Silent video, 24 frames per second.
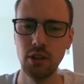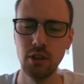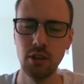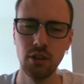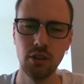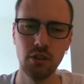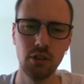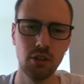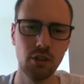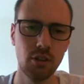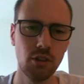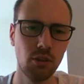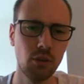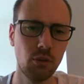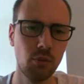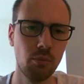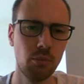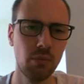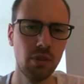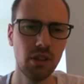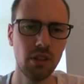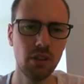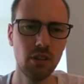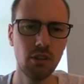So
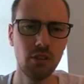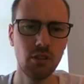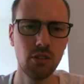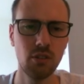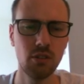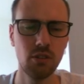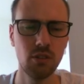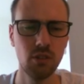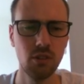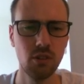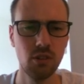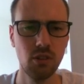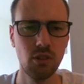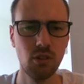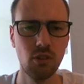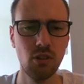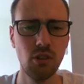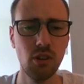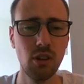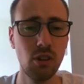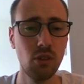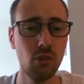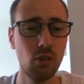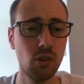Black is
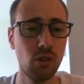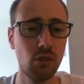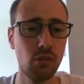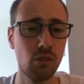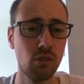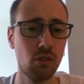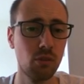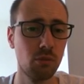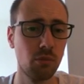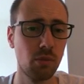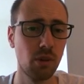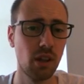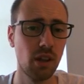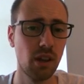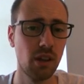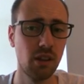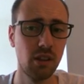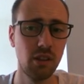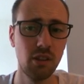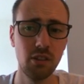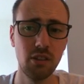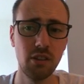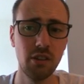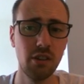really looking for a plan,
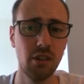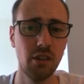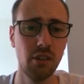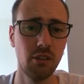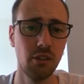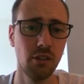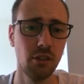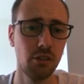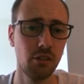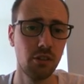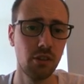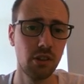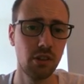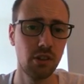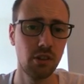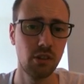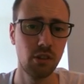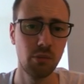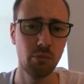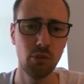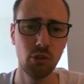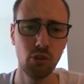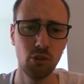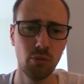and it's not easy, as you can see.
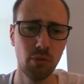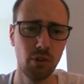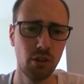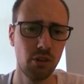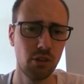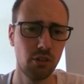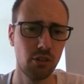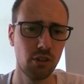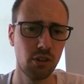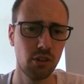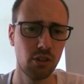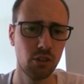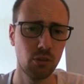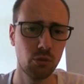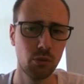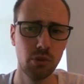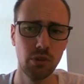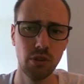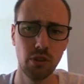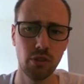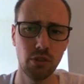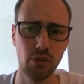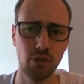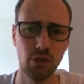Bishop h6, queen
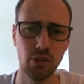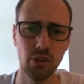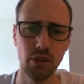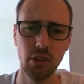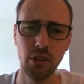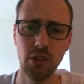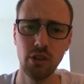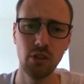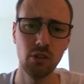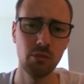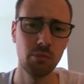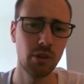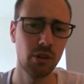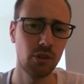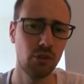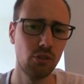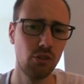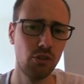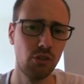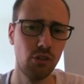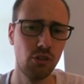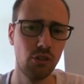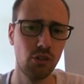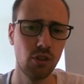f3, and he goes back to
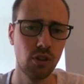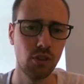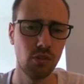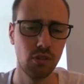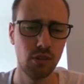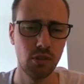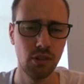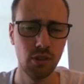g7.